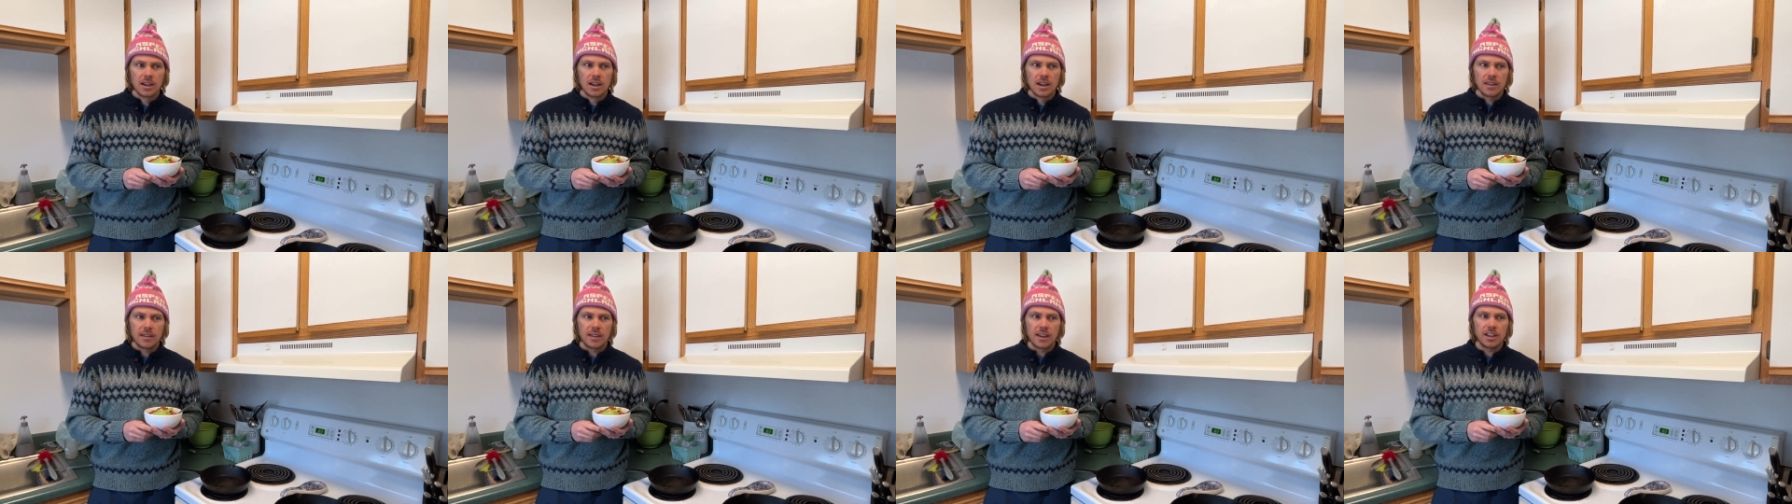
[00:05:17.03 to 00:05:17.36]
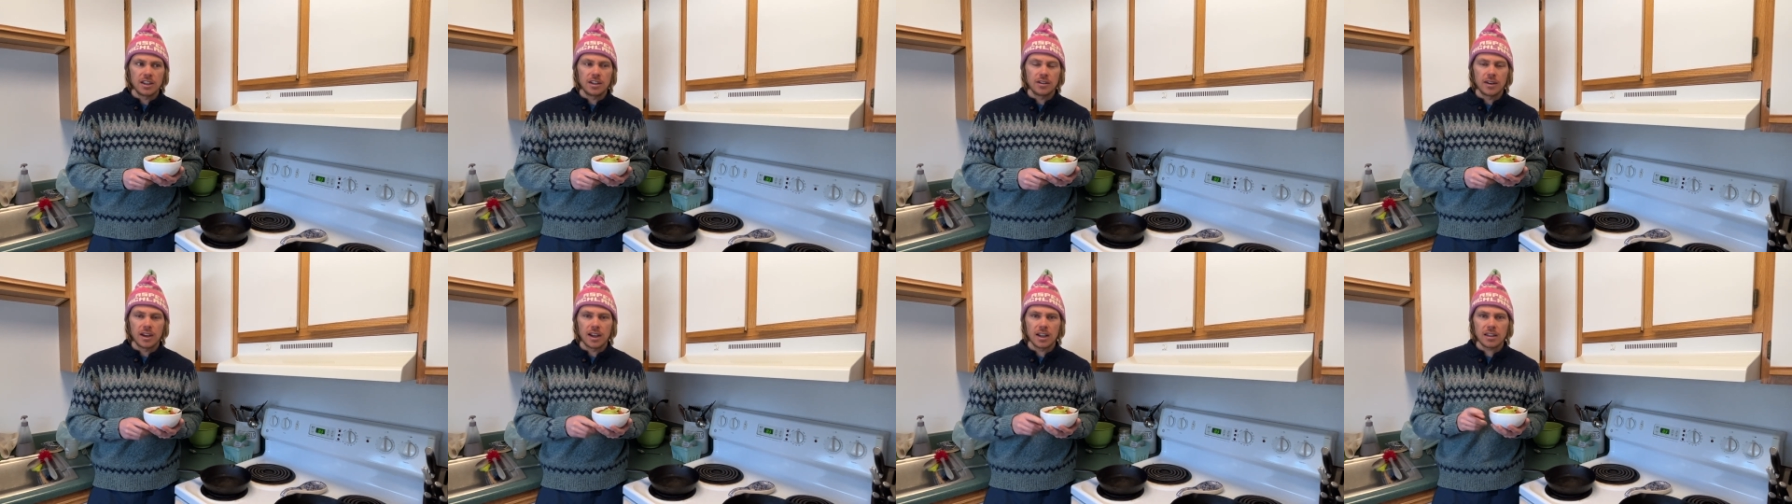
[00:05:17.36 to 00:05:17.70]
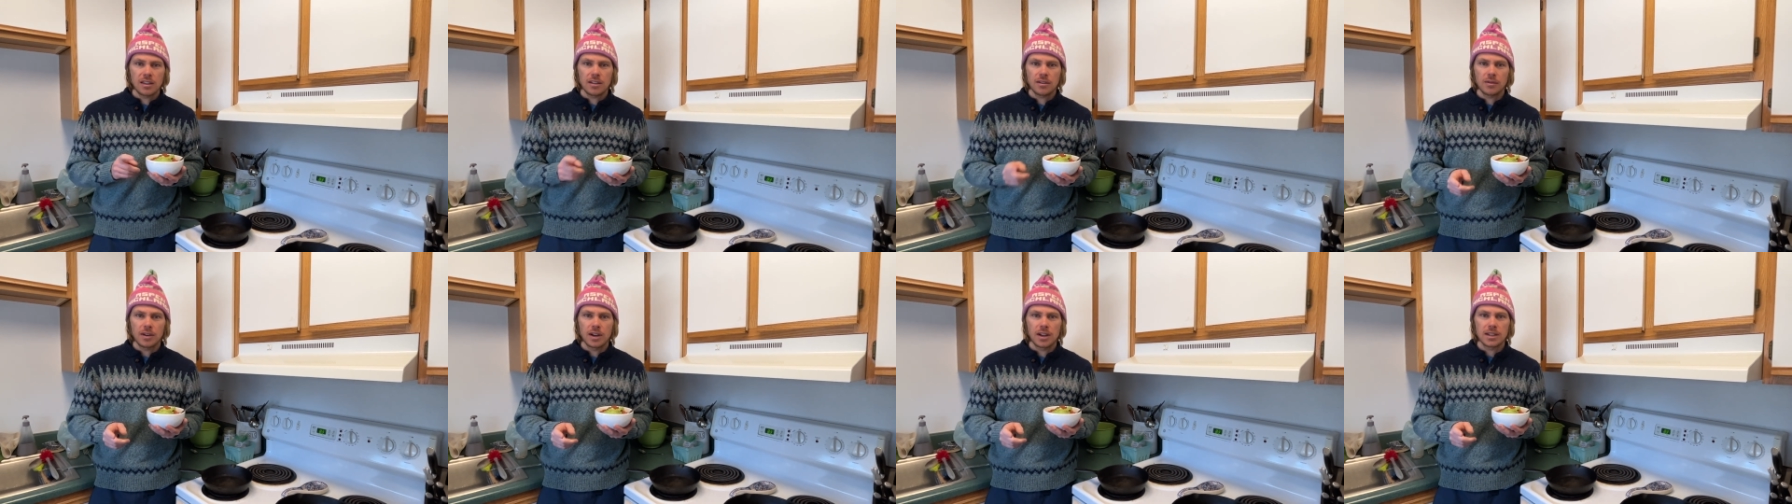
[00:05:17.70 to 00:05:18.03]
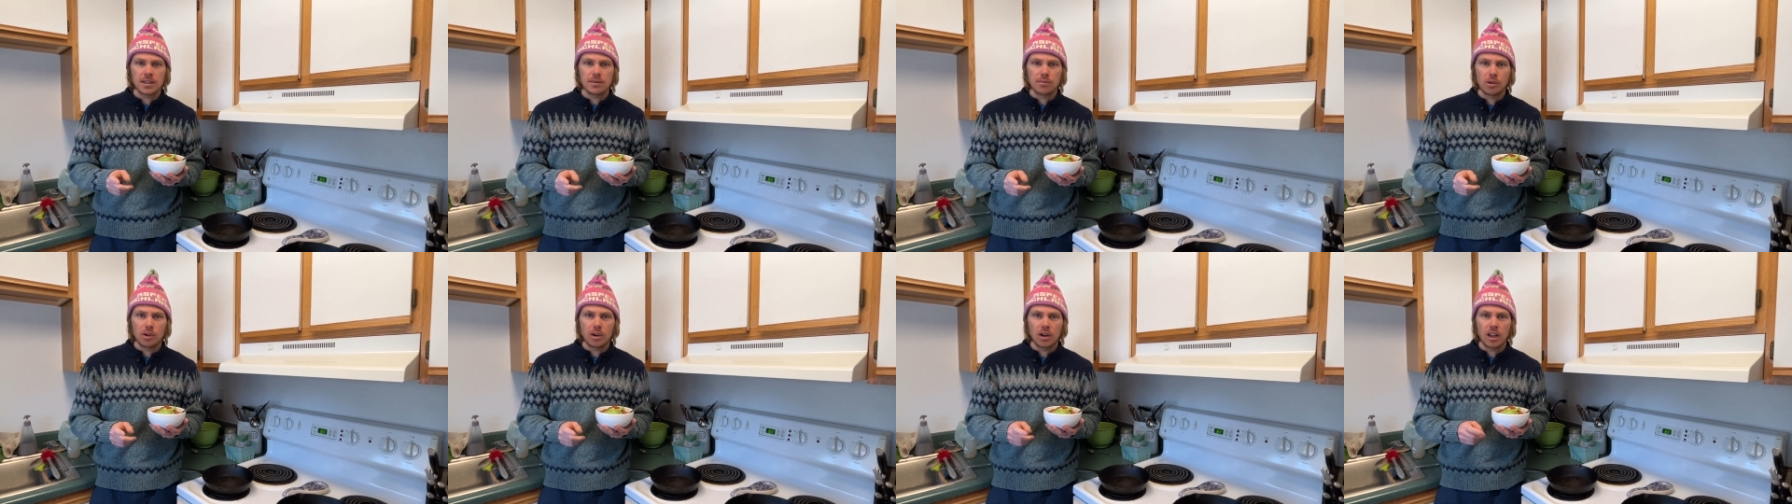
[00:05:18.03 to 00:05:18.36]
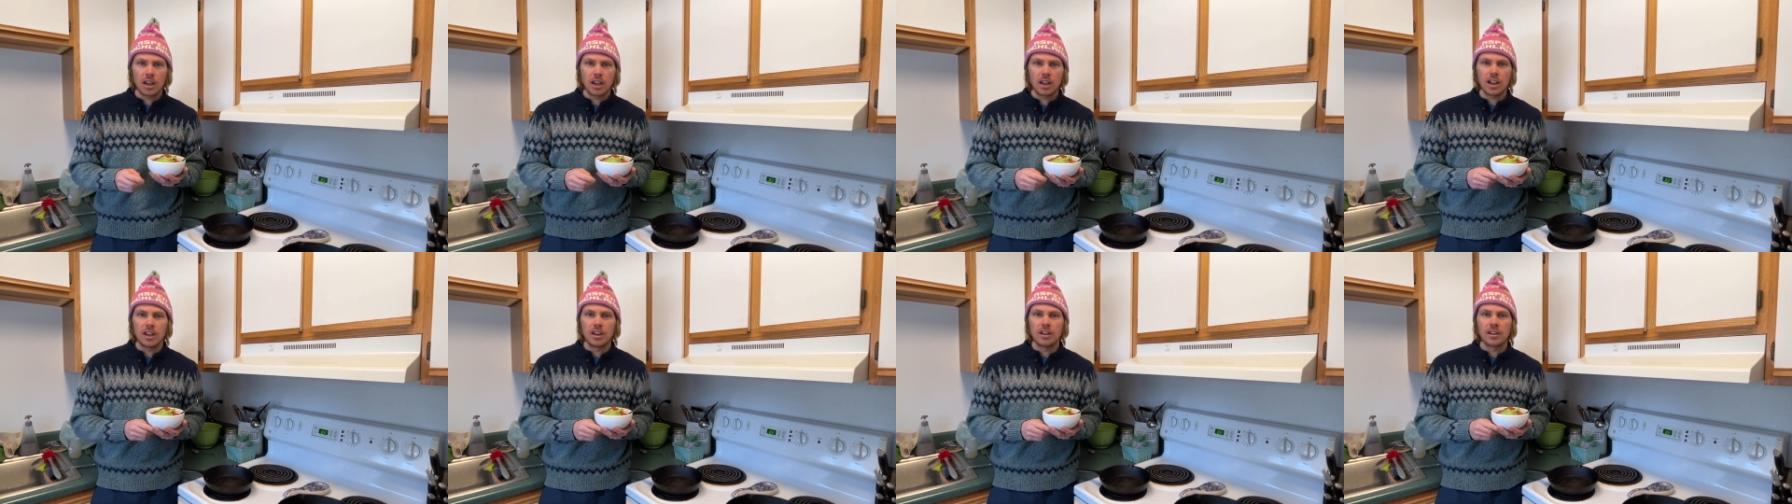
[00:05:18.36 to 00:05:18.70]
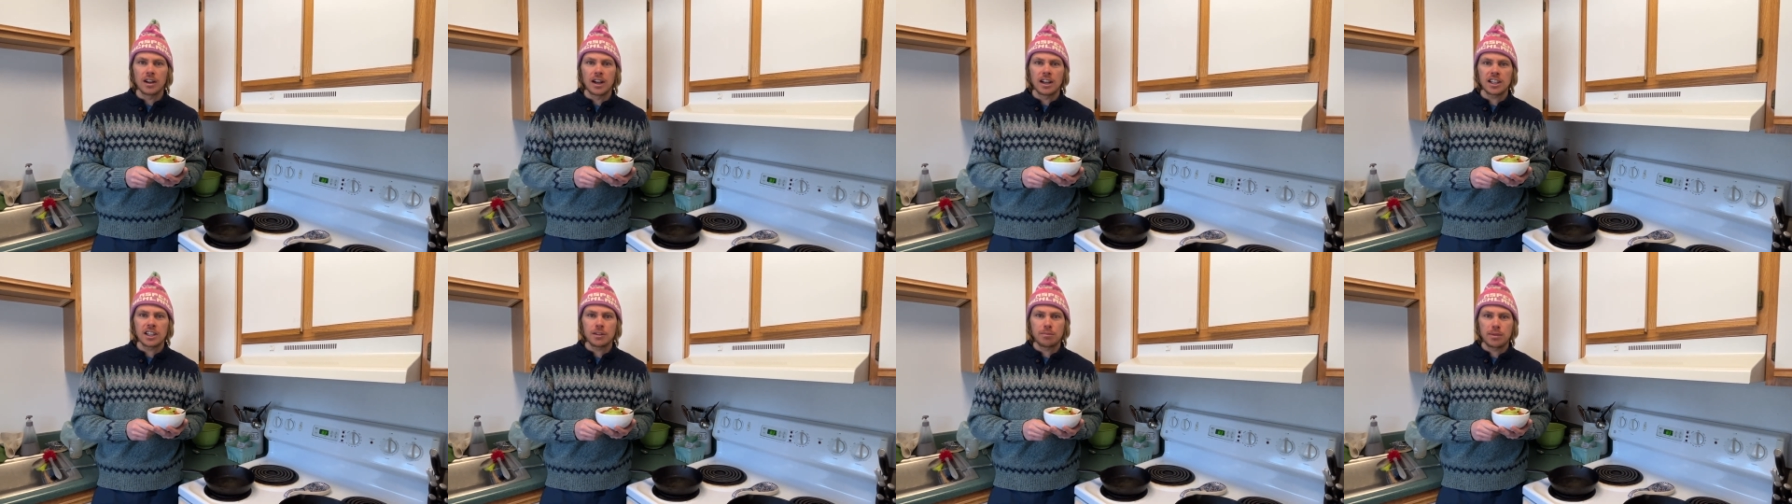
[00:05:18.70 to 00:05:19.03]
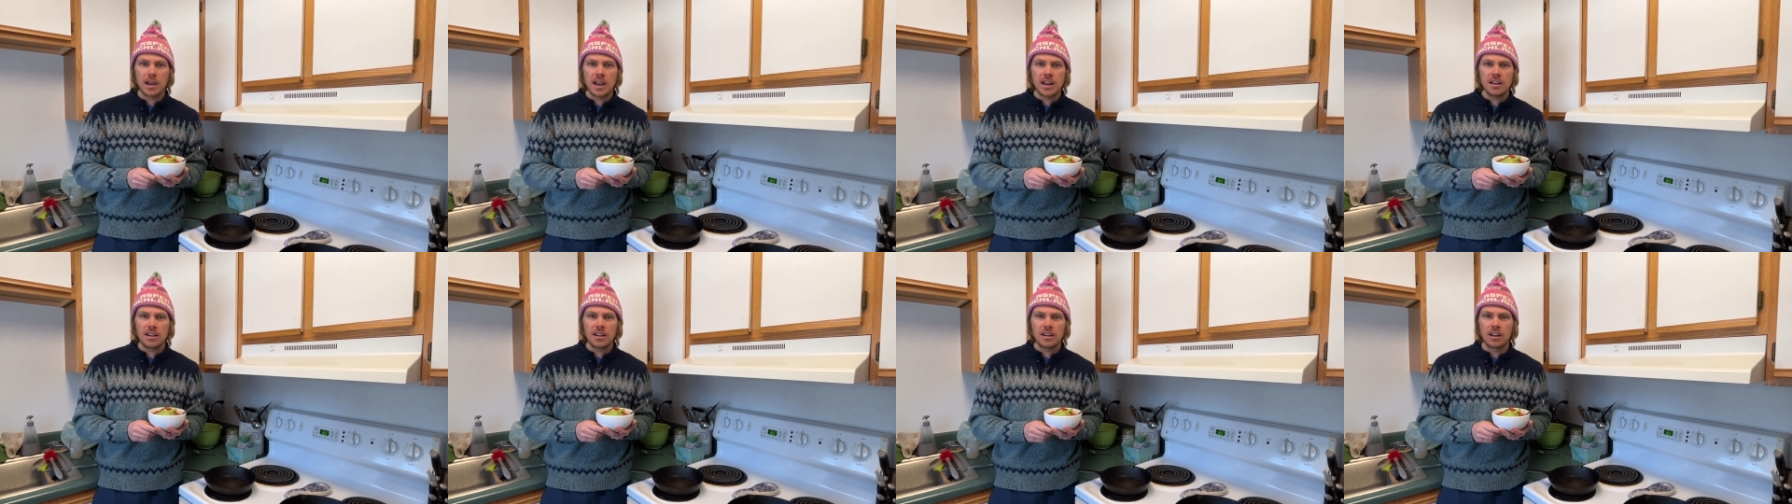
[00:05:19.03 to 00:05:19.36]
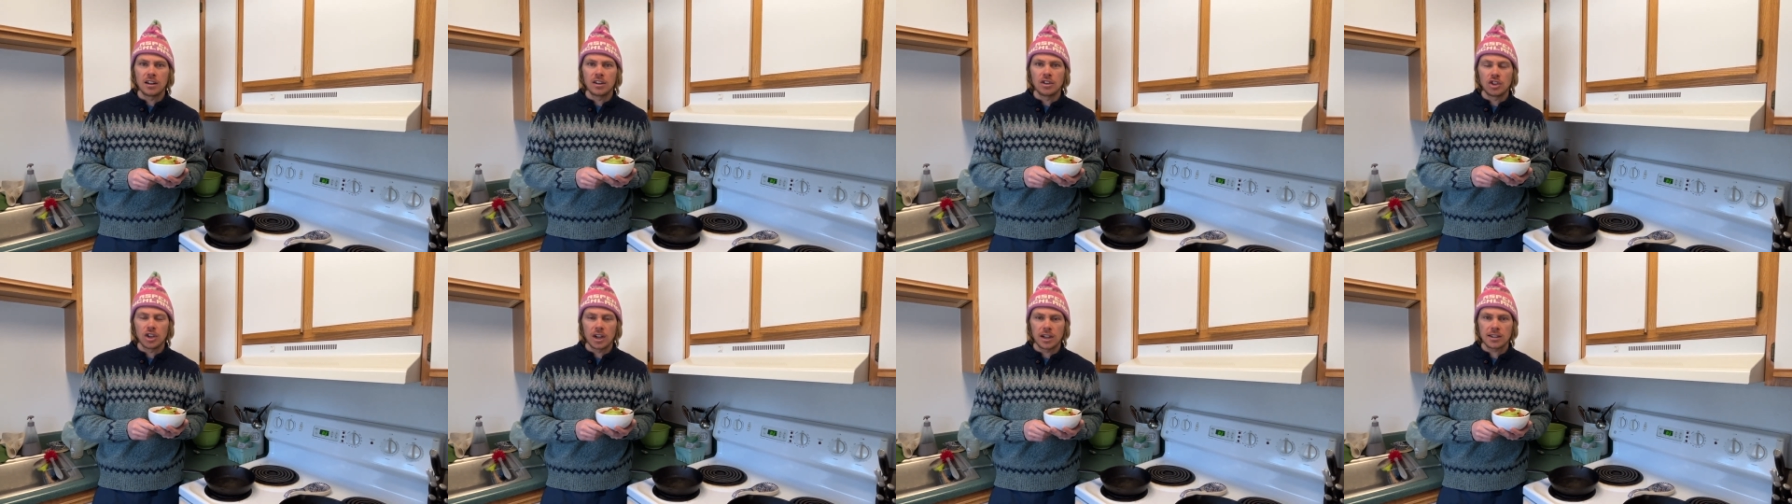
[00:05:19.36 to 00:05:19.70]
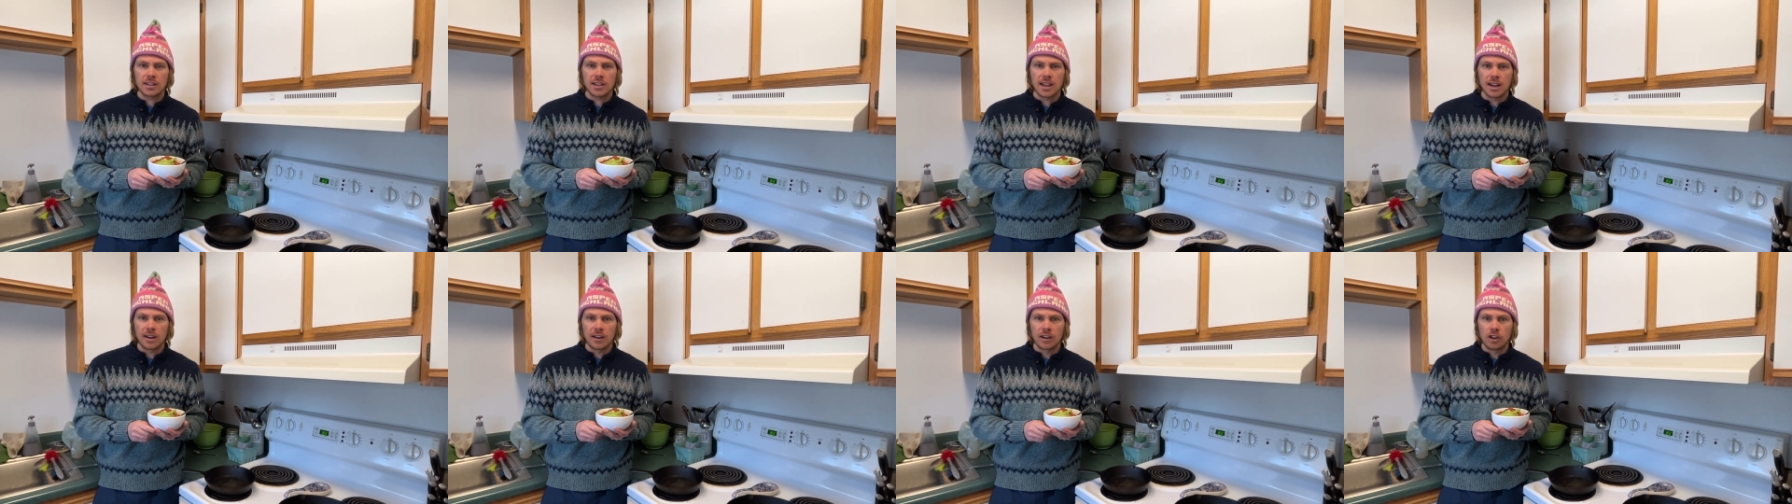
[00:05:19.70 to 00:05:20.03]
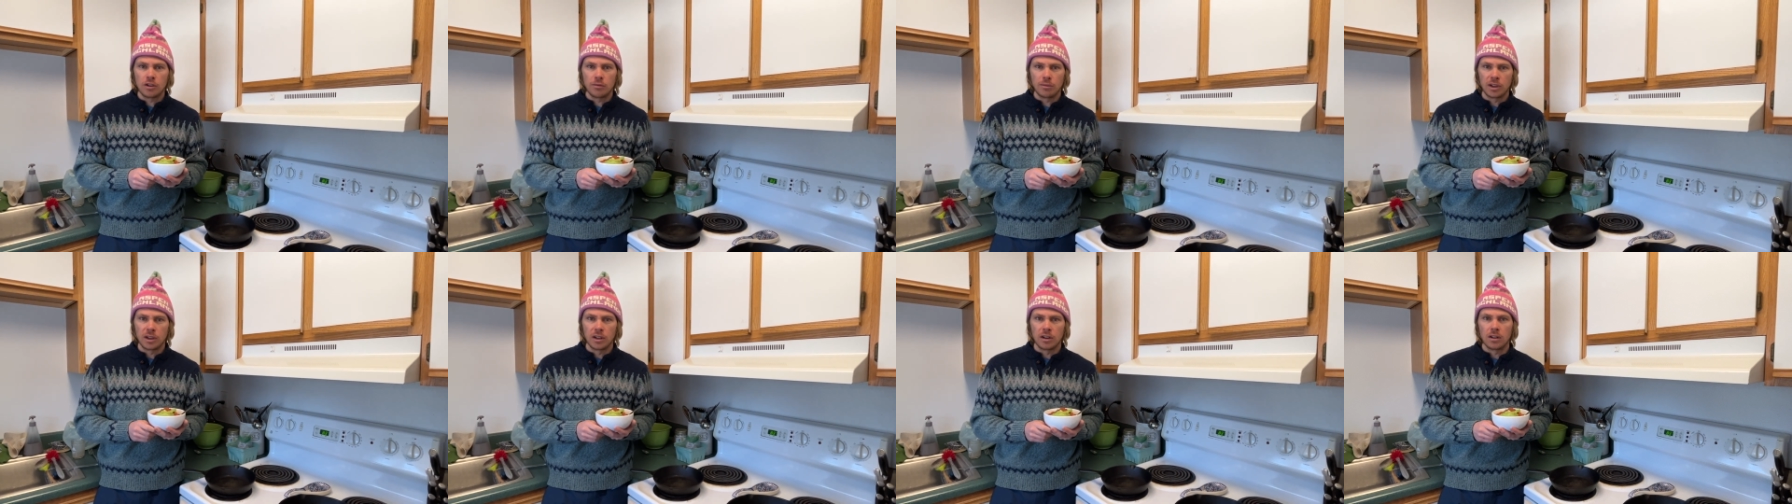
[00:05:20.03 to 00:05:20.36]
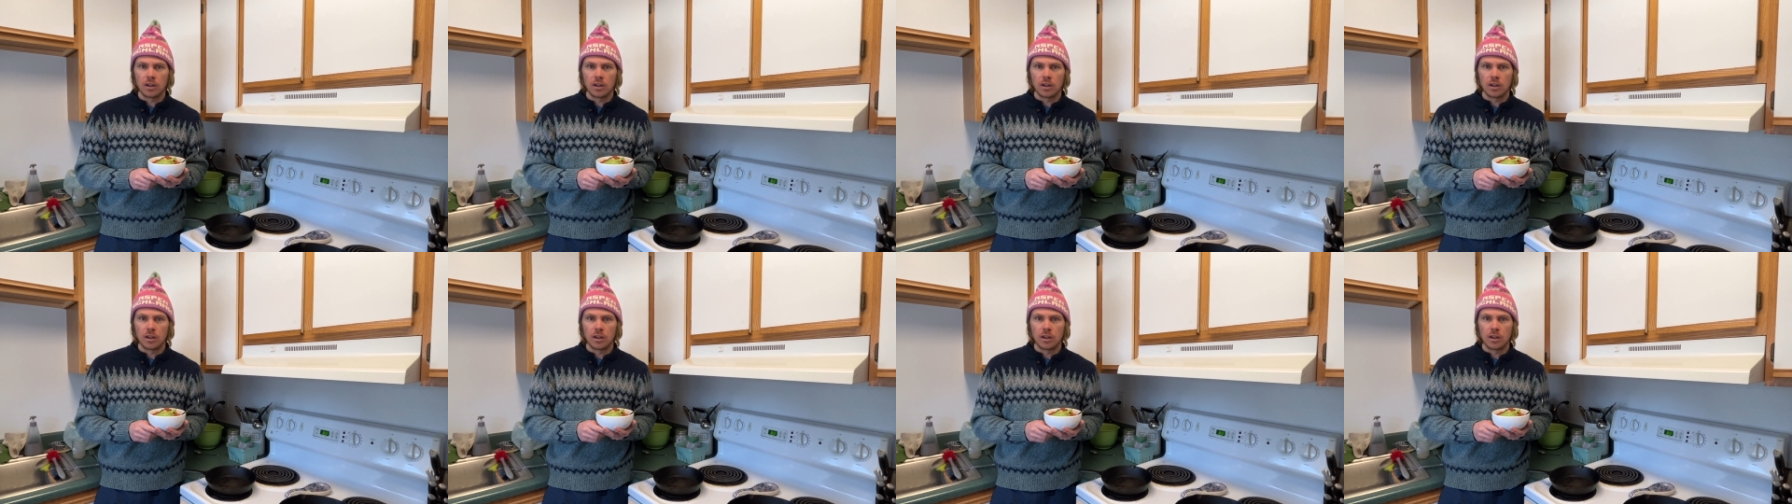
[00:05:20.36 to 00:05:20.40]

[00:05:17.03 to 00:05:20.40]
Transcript: Then you hit the race morning and you're not dependent on just that oatmeal